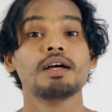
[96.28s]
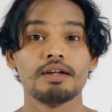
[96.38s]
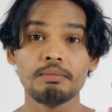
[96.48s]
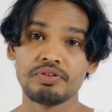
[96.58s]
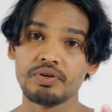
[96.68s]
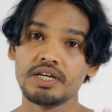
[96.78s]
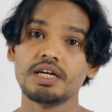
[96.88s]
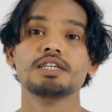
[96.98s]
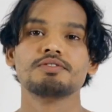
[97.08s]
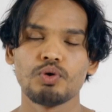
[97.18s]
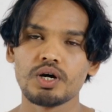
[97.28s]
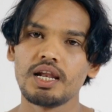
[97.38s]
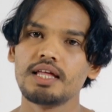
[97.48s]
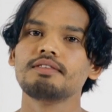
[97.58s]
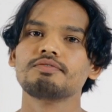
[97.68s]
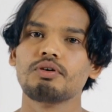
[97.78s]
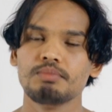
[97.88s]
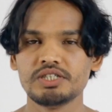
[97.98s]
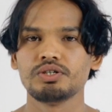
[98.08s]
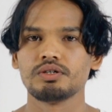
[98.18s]
Number 3 is focal length for
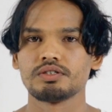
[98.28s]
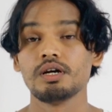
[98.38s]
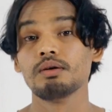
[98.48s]
mid shots.